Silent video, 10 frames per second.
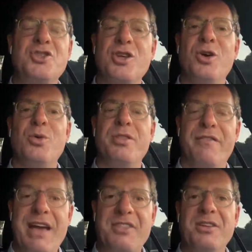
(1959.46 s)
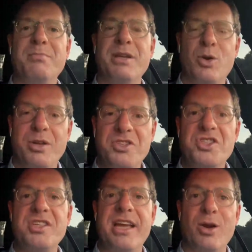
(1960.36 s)
So the fact that Bitcoin
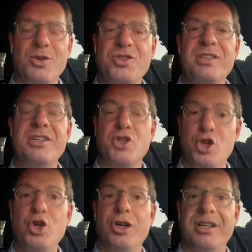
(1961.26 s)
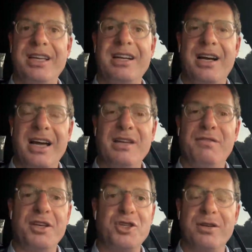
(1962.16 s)
is scarce is good in a high
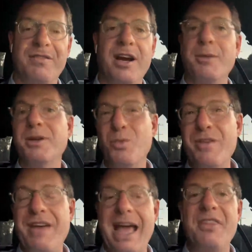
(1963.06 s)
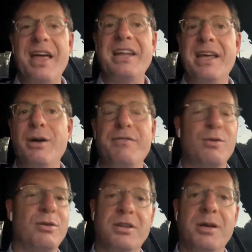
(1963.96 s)
inflation environment. And we've had that now
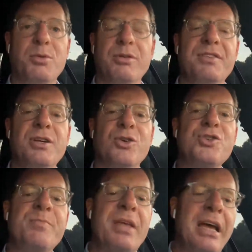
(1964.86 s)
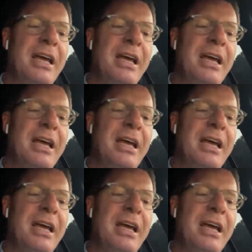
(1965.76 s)
for a number of years.